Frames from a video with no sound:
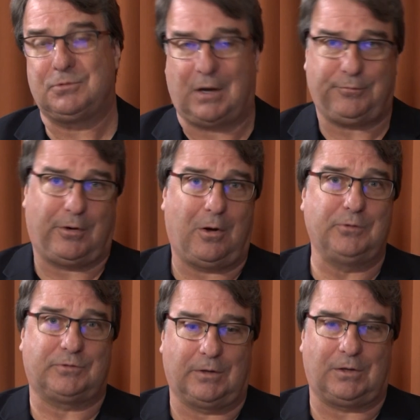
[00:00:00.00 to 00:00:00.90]
I'm John Furrier,
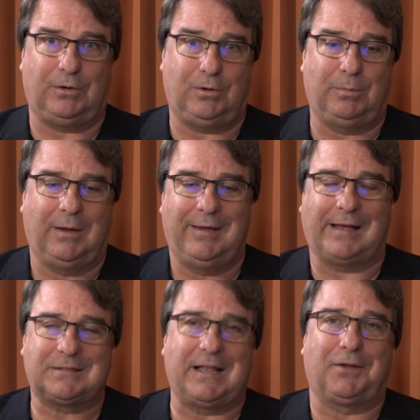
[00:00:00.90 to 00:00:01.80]
host of the CUBE,
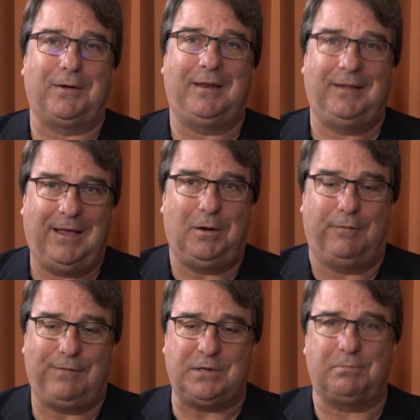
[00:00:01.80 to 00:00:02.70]
Accelerating
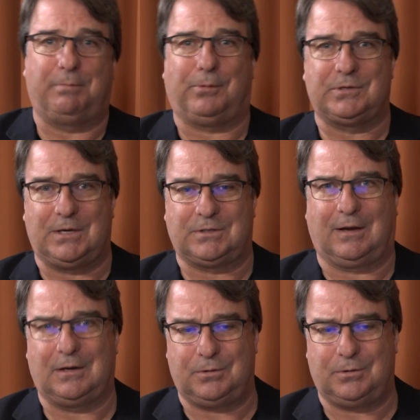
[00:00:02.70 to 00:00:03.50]
Innovation with Persistent.